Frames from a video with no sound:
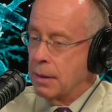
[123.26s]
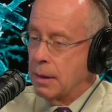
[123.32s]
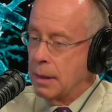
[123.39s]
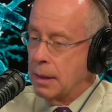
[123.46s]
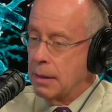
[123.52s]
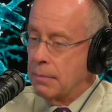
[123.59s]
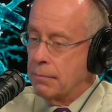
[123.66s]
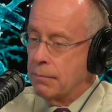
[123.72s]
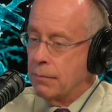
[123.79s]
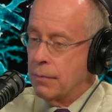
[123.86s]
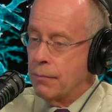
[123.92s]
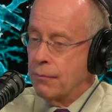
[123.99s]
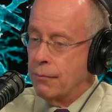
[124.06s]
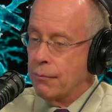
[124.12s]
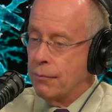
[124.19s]
um,
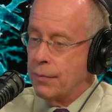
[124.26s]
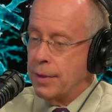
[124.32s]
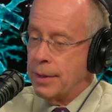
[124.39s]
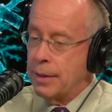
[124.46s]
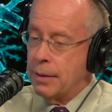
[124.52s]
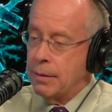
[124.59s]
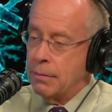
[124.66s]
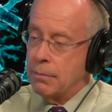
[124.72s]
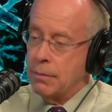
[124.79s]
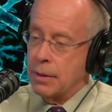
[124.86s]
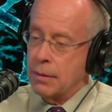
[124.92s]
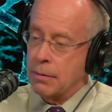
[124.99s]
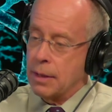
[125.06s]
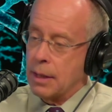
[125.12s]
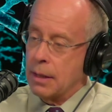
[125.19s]
the,
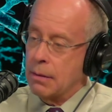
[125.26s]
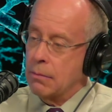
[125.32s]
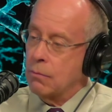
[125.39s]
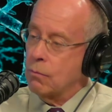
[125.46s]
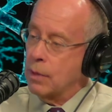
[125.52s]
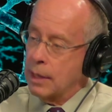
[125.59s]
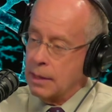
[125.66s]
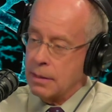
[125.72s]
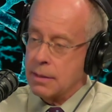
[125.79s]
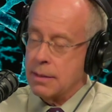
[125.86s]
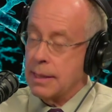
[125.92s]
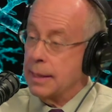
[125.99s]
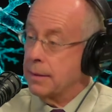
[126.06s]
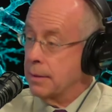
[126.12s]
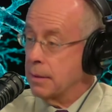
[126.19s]
there are well, est-
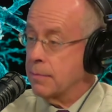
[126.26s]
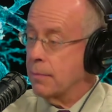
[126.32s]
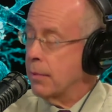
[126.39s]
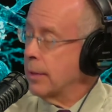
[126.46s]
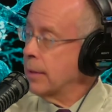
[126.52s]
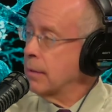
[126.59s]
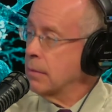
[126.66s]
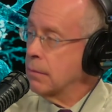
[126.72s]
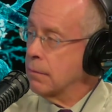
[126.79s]
at this point,